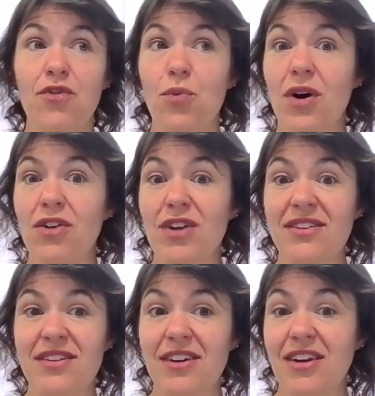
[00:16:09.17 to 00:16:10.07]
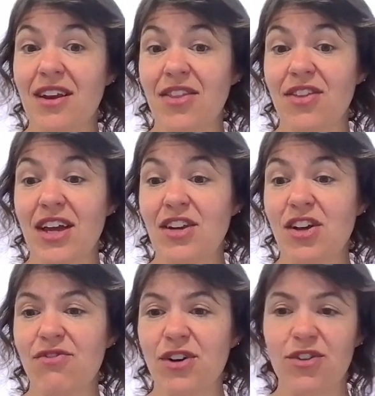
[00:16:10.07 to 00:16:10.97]
for one reason and another, they
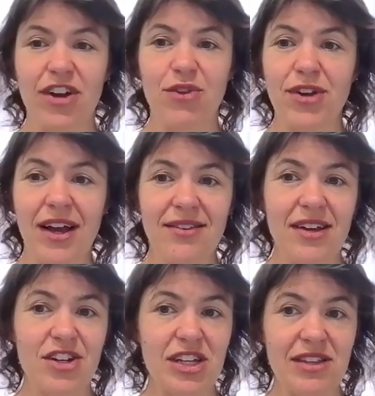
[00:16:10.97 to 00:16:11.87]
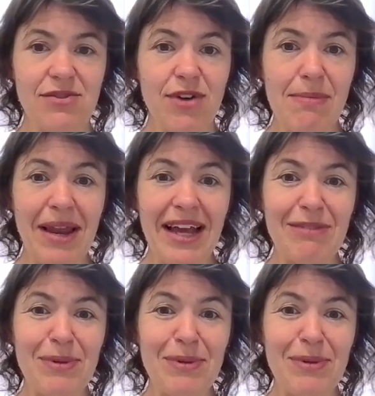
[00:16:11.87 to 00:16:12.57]
don't feel general taxation is the right place.